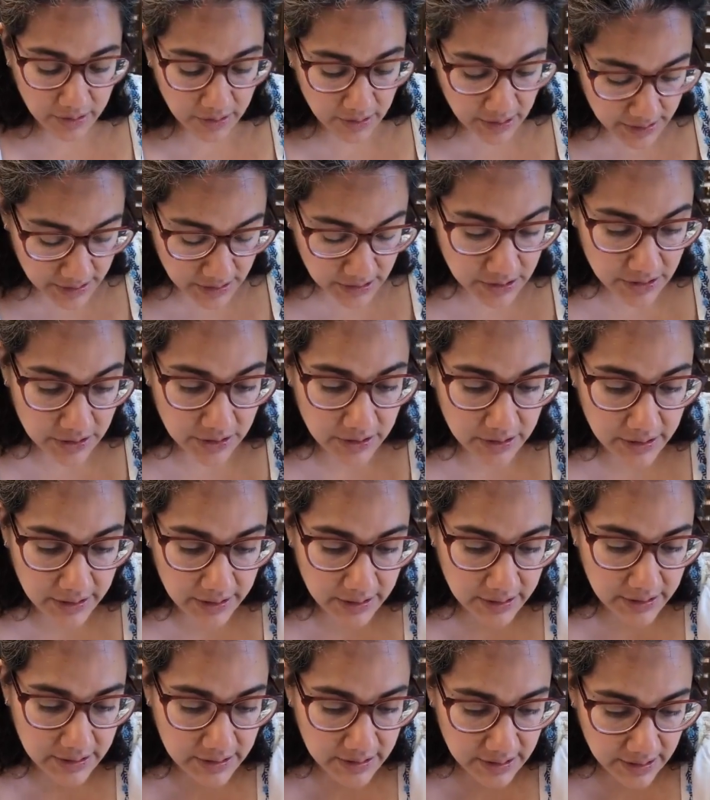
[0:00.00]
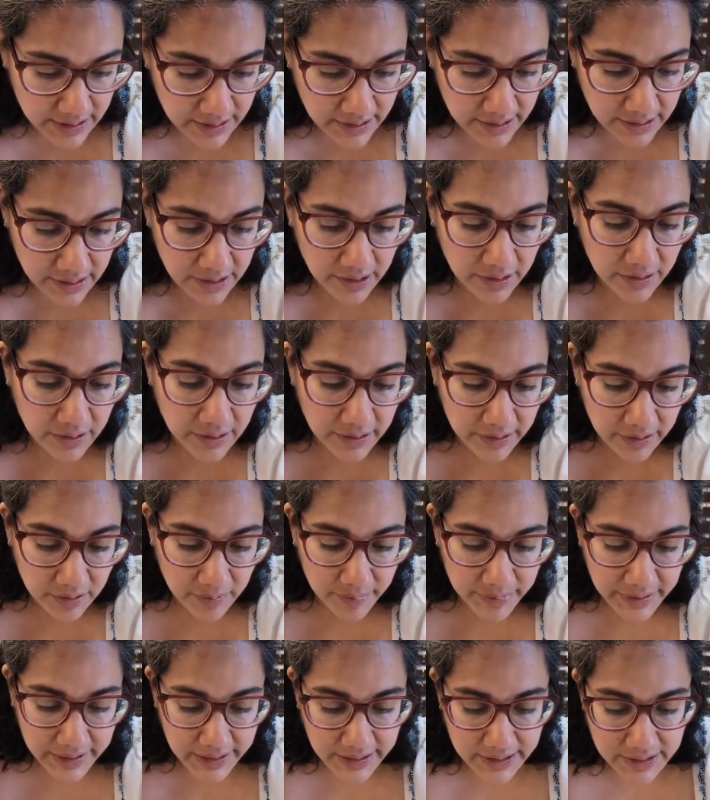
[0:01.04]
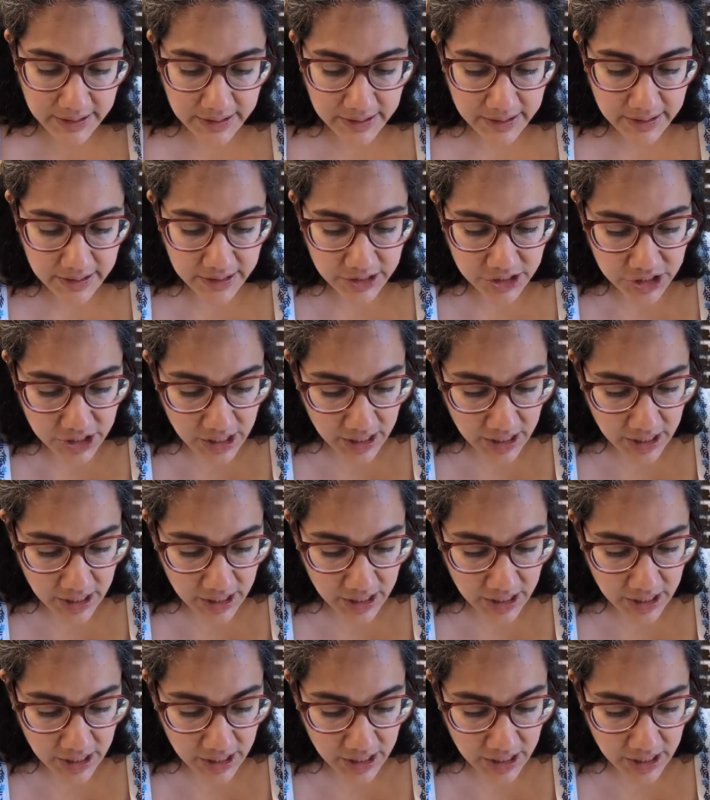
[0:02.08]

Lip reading: luster is a little bit, the